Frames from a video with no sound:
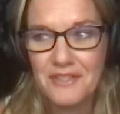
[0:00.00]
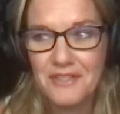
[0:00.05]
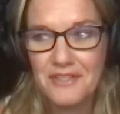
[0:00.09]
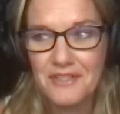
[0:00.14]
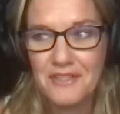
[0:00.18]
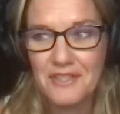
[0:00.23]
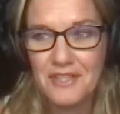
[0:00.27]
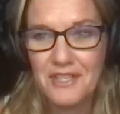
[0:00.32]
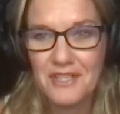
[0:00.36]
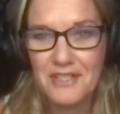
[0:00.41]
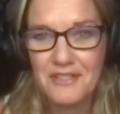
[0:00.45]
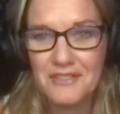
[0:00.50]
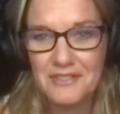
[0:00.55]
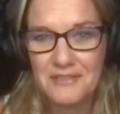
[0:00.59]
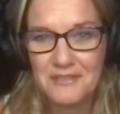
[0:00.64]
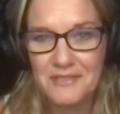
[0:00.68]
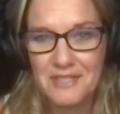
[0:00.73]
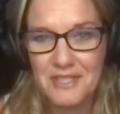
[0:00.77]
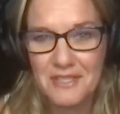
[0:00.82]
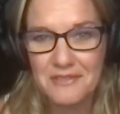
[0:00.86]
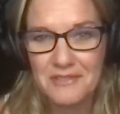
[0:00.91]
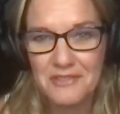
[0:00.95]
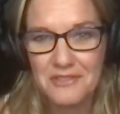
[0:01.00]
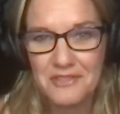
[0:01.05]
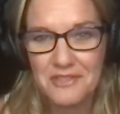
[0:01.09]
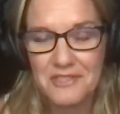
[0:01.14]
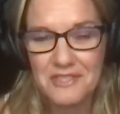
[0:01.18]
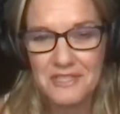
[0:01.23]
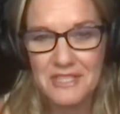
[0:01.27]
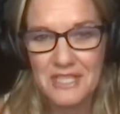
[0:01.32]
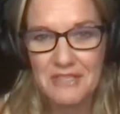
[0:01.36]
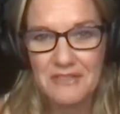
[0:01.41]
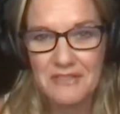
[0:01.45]
You know, sometimes you just
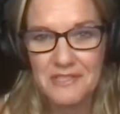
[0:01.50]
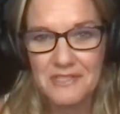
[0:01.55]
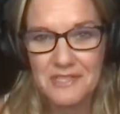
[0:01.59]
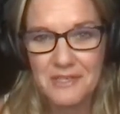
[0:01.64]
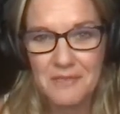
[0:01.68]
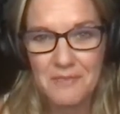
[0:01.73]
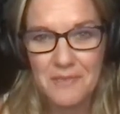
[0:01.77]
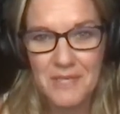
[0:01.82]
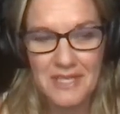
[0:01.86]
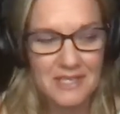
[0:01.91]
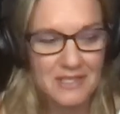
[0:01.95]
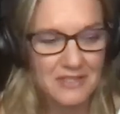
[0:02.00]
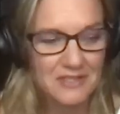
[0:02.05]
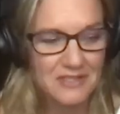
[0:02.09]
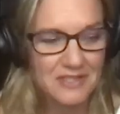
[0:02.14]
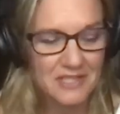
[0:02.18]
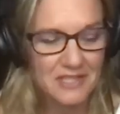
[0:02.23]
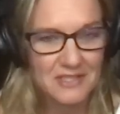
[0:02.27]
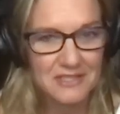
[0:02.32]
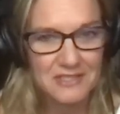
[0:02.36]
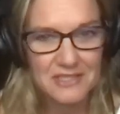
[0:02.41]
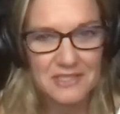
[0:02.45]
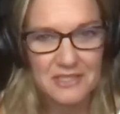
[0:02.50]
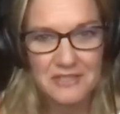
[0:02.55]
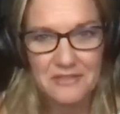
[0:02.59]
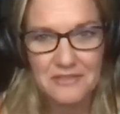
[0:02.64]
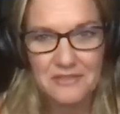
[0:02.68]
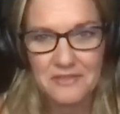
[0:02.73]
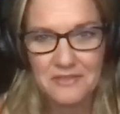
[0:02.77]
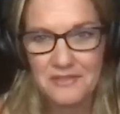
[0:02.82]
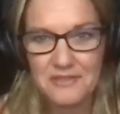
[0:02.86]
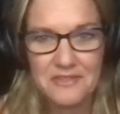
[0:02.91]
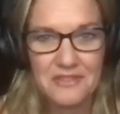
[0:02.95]
stare at somebody that you think is
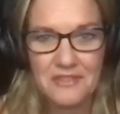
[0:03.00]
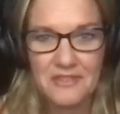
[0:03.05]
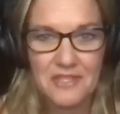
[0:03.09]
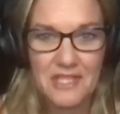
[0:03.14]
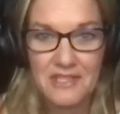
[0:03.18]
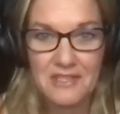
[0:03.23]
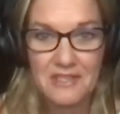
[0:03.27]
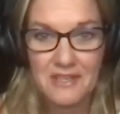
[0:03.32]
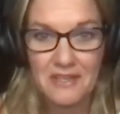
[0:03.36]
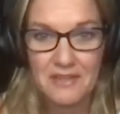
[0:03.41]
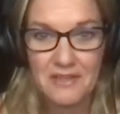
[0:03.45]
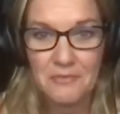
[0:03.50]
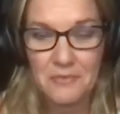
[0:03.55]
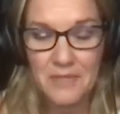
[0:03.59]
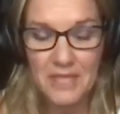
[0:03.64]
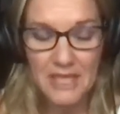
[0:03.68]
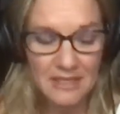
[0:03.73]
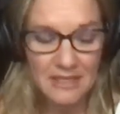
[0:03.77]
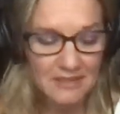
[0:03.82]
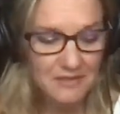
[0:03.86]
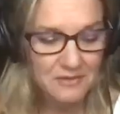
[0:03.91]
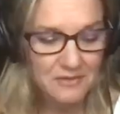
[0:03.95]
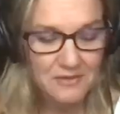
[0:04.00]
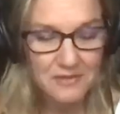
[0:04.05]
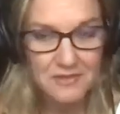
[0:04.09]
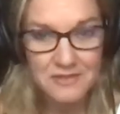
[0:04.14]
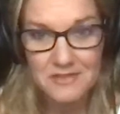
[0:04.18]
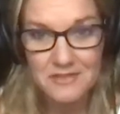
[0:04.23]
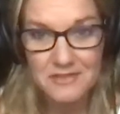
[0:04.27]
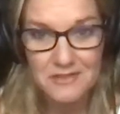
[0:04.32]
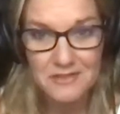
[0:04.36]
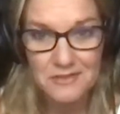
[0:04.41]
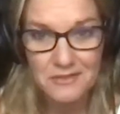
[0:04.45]
cute and you get nothing back, or
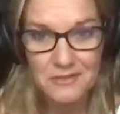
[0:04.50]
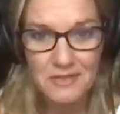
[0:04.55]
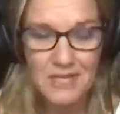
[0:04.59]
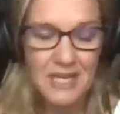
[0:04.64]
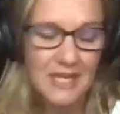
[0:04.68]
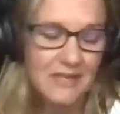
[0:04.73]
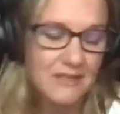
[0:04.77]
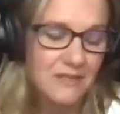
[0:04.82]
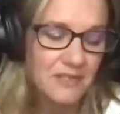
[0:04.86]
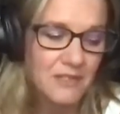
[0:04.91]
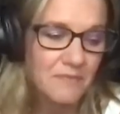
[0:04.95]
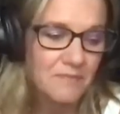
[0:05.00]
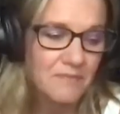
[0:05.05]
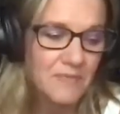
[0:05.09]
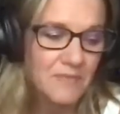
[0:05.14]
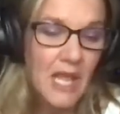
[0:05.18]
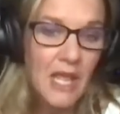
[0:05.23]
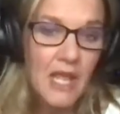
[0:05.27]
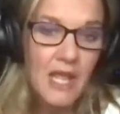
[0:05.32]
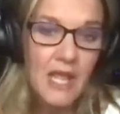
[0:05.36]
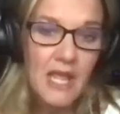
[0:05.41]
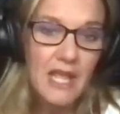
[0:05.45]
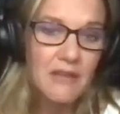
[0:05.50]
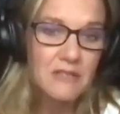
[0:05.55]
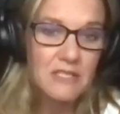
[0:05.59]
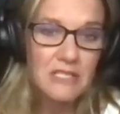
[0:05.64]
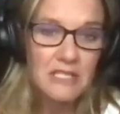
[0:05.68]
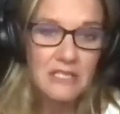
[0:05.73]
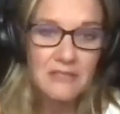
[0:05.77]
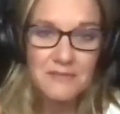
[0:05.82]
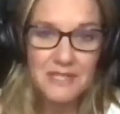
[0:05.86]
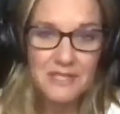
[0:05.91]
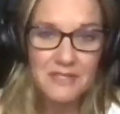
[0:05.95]
it's just, I don't know. It was
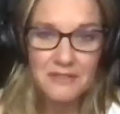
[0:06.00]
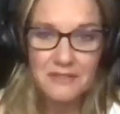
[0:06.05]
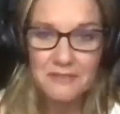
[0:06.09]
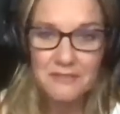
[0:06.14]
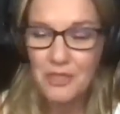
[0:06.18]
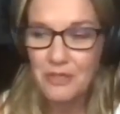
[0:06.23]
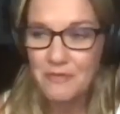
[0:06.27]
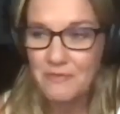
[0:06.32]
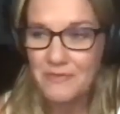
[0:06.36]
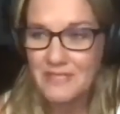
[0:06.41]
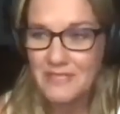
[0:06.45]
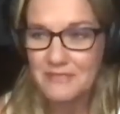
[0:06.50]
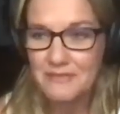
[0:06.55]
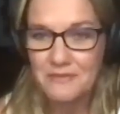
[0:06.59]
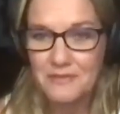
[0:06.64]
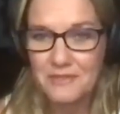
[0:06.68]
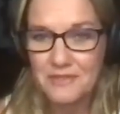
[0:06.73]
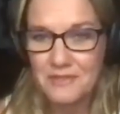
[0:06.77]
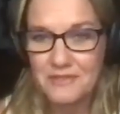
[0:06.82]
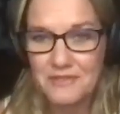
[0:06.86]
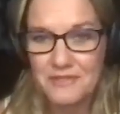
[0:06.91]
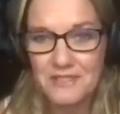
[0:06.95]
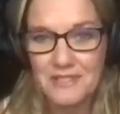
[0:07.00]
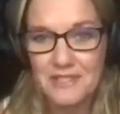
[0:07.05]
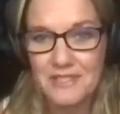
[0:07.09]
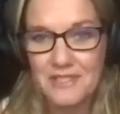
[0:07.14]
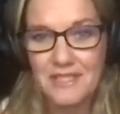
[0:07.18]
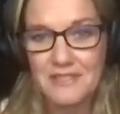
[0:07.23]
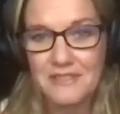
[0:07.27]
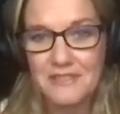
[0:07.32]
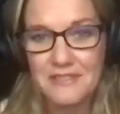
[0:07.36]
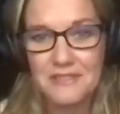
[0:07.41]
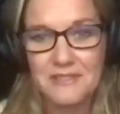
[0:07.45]
just one of those moments where you're just like,
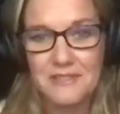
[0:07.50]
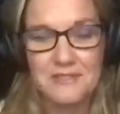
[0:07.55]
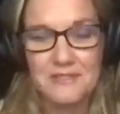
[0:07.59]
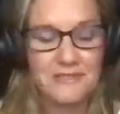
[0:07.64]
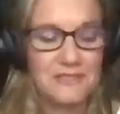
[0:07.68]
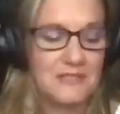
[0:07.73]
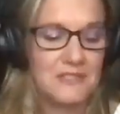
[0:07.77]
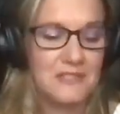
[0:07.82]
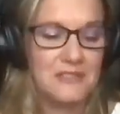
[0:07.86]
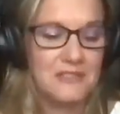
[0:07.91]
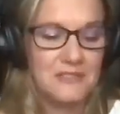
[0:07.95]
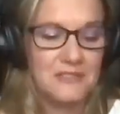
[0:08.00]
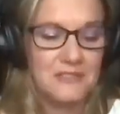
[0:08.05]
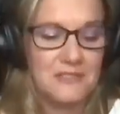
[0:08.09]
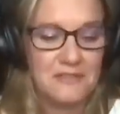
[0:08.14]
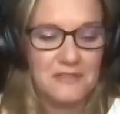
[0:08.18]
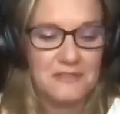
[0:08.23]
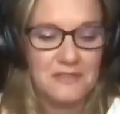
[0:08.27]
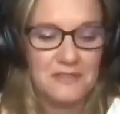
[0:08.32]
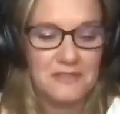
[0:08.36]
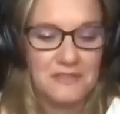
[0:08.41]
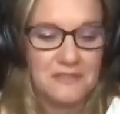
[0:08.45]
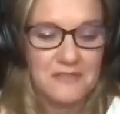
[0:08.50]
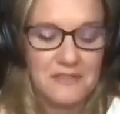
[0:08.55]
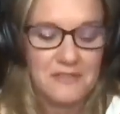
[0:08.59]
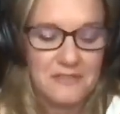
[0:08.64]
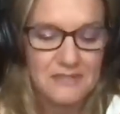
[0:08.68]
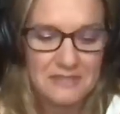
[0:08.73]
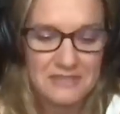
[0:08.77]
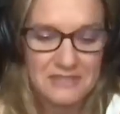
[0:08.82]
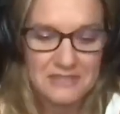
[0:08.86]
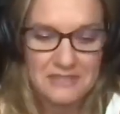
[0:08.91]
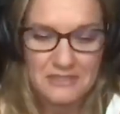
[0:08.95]
it
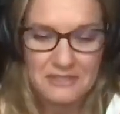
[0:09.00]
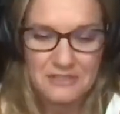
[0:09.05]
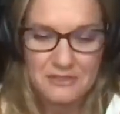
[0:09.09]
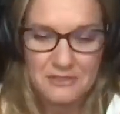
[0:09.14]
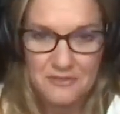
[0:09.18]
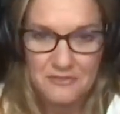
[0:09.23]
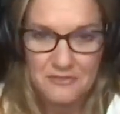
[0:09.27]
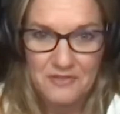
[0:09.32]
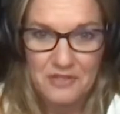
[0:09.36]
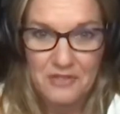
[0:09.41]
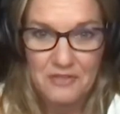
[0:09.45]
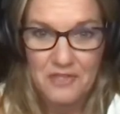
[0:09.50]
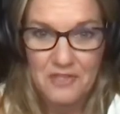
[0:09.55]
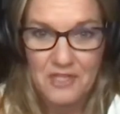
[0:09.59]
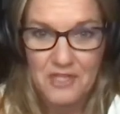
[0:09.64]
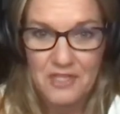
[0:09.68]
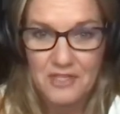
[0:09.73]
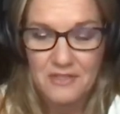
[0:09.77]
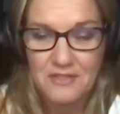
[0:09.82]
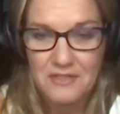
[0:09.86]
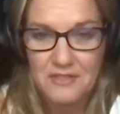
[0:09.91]
just felt good.